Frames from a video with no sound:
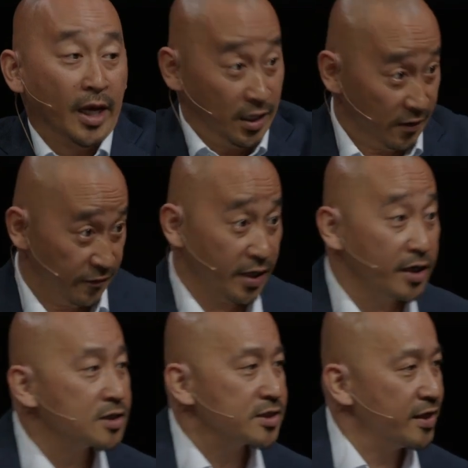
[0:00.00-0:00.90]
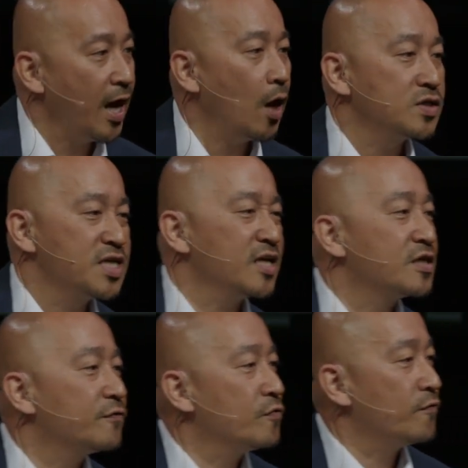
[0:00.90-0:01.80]
And if there is, then how is
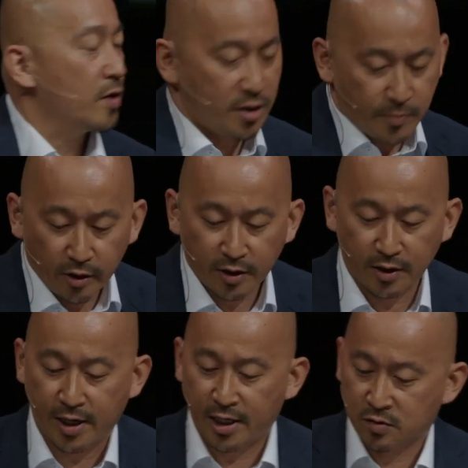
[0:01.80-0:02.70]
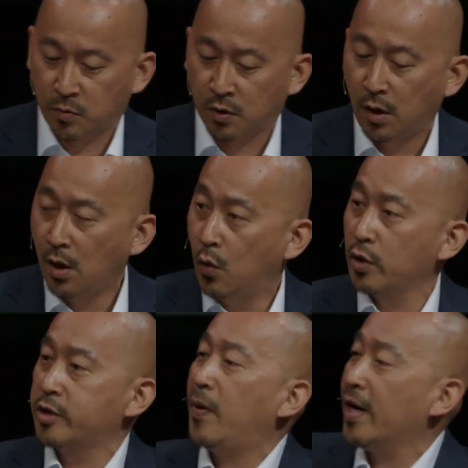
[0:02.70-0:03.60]
that different from the American gospel,
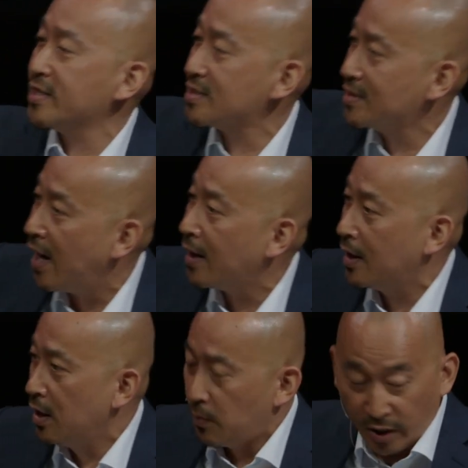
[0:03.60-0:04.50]
or the Pakistani